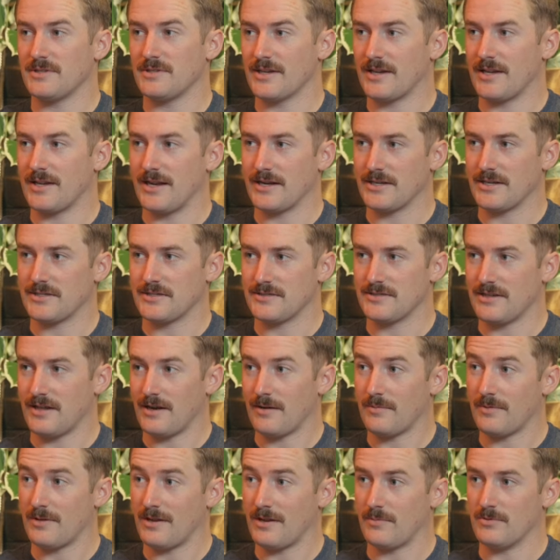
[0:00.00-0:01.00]
and the connections that I've
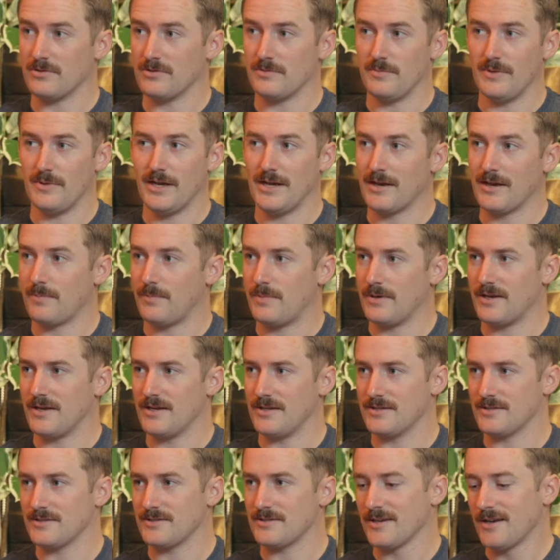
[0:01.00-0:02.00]
been able to make
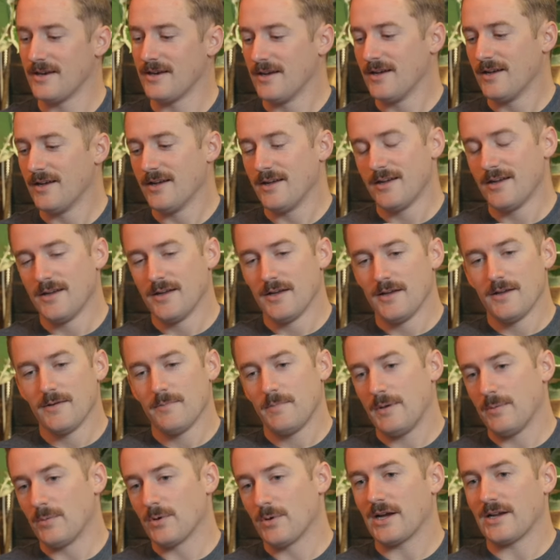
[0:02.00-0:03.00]
because
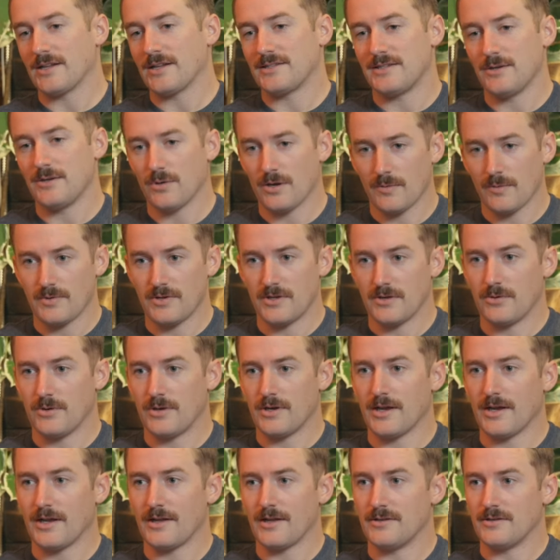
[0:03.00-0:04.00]
people kind of see what I'm
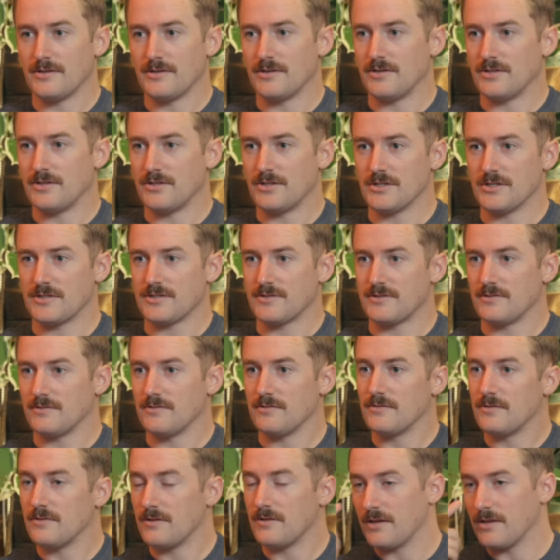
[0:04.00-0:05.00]
doing and just
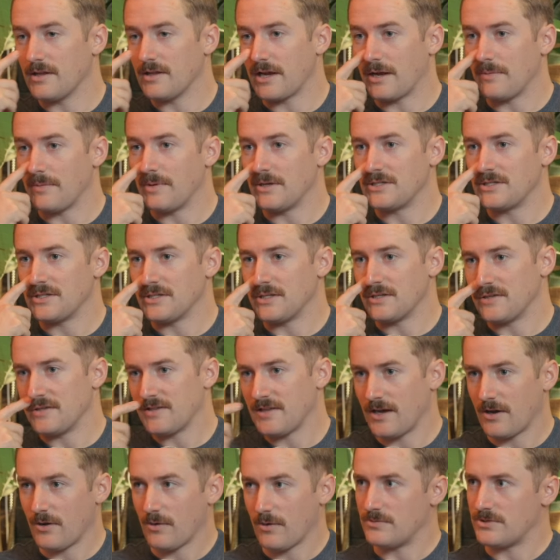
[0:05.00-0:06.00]
like I mentioned,
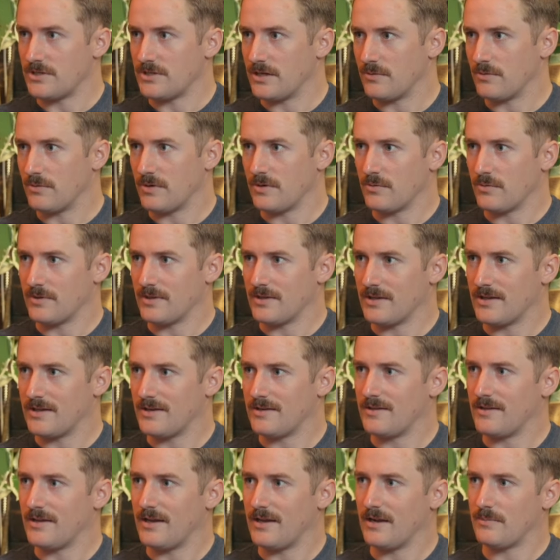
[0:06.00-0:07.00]
how I'm genuine with it
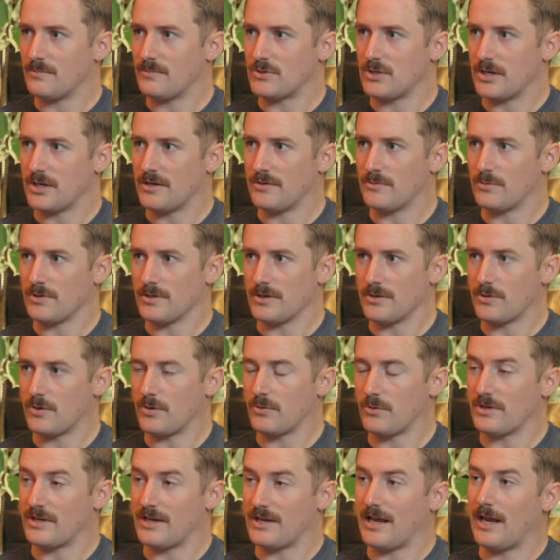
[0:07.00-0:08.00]
and I'm trying to really grow
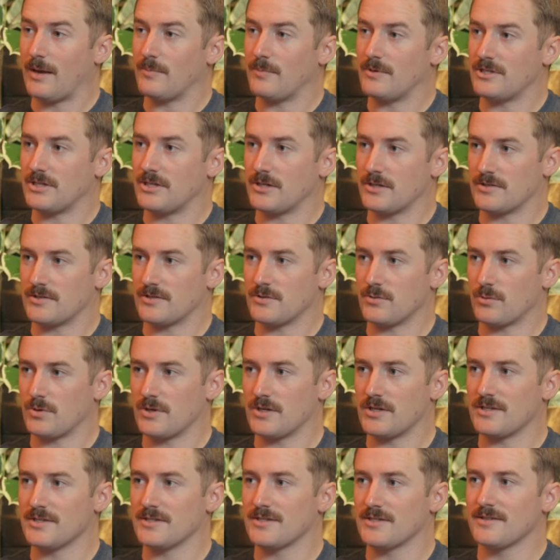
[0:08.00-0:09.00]
the game and share
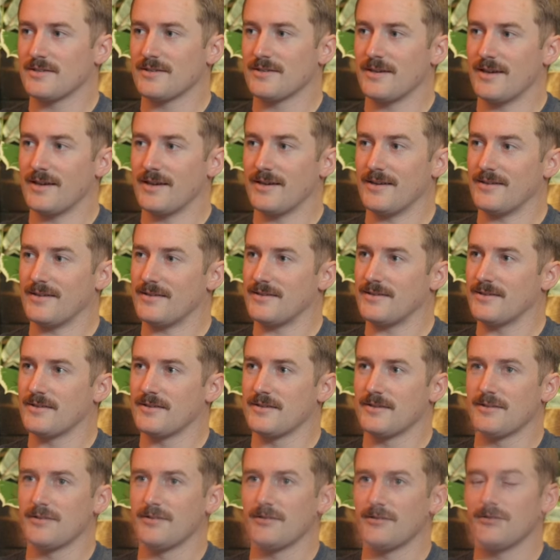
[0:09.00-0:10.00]
stories and
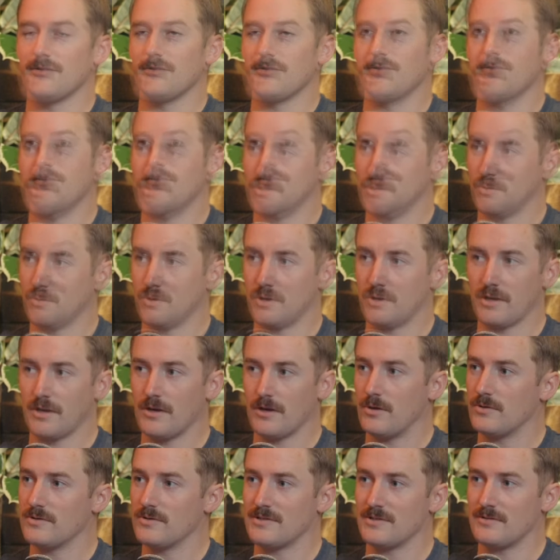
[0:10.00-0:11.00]
where it
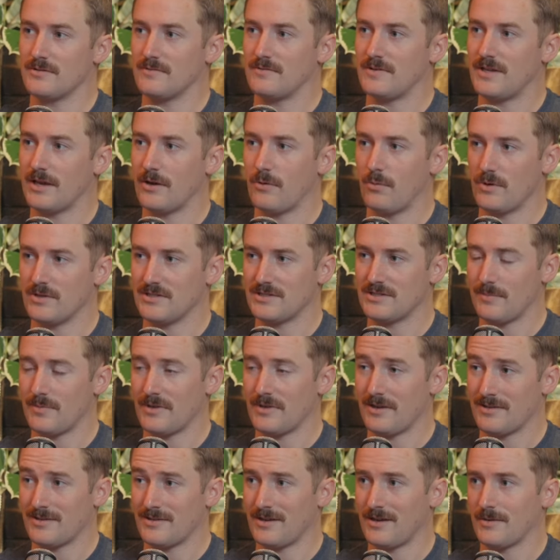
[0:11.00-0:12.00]
goes and take it one step at
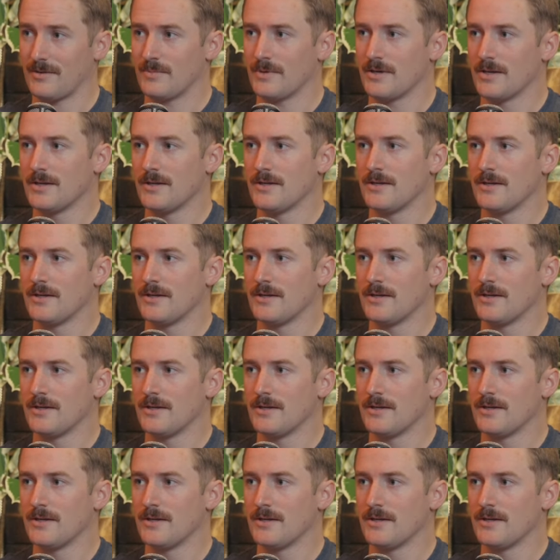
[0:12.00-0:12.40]
a time. It's like